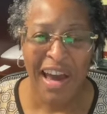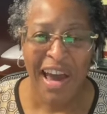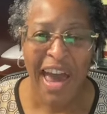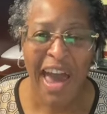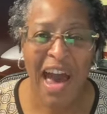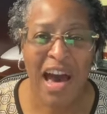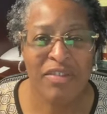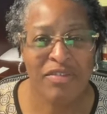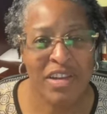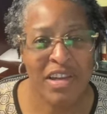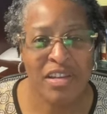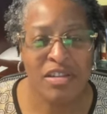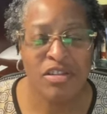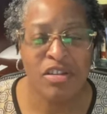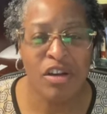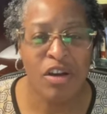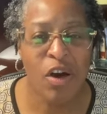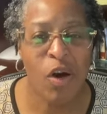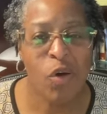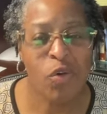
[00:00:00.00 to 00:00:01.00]
having to
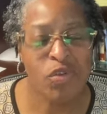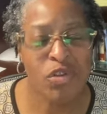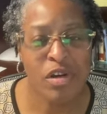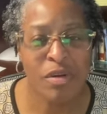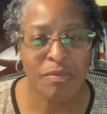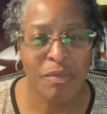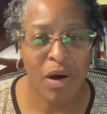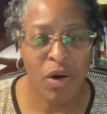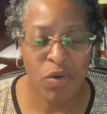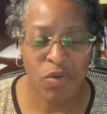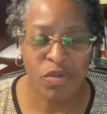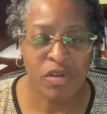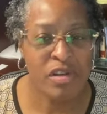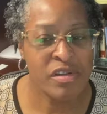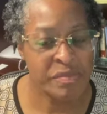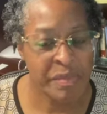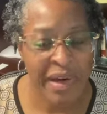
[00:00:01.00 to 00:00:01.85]
go to Moses,